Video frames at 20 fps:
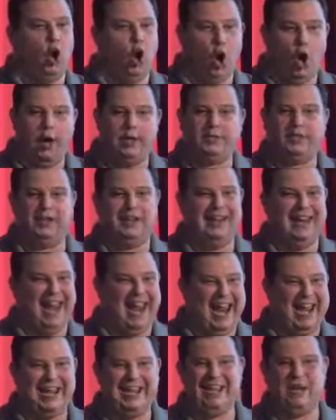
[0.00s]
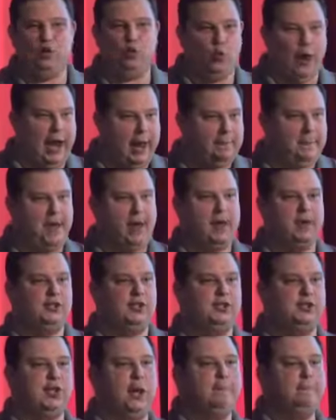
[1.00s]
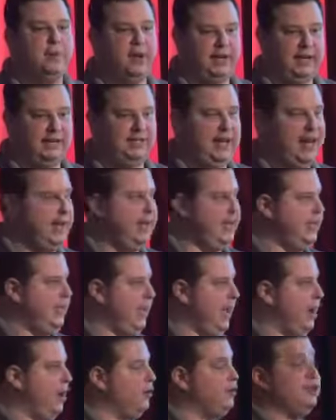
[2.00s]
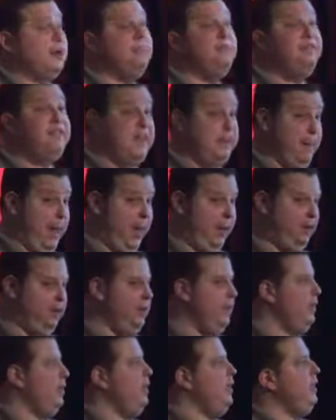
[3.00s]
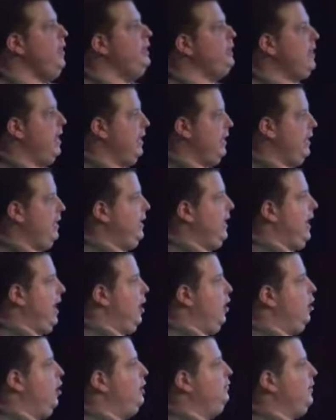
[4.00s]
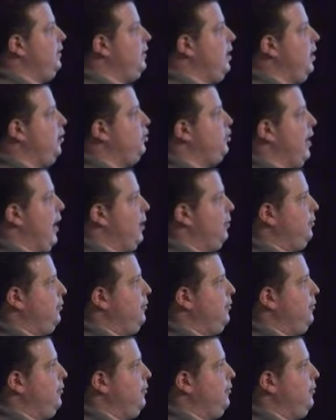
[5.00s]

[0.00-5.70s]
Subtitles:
aunt, nanny, grandma, somebody taking care, some female, taking care of a young child.